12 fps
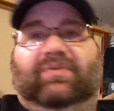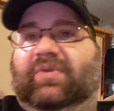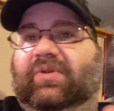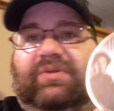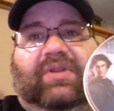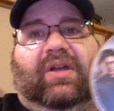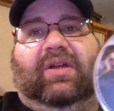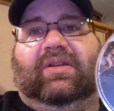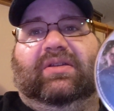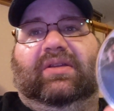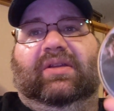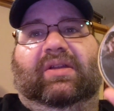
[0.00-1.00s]
Real
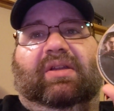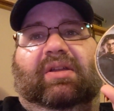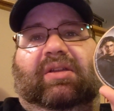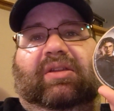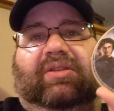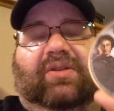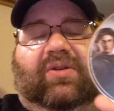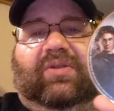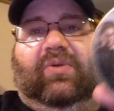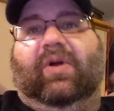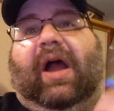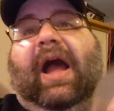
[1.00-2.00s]
dark. You
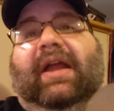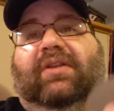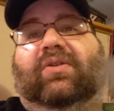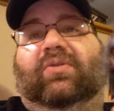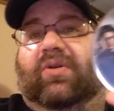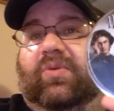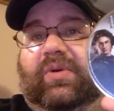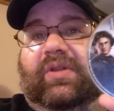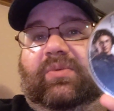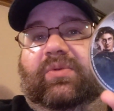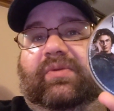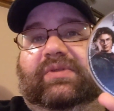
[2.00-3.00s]
don't. Well, I don't know where the
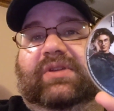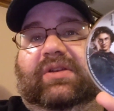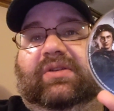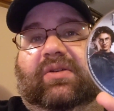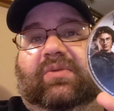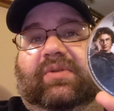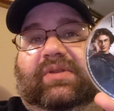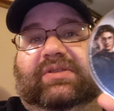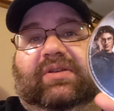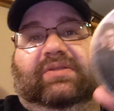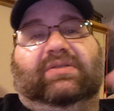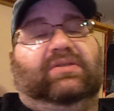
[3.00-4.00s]
movie's gonna go, where the
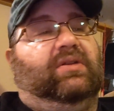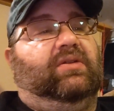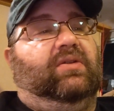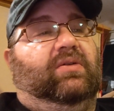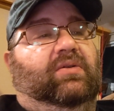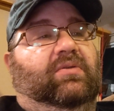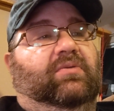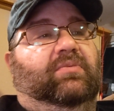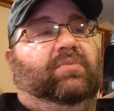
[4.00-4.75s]
series is gonna go,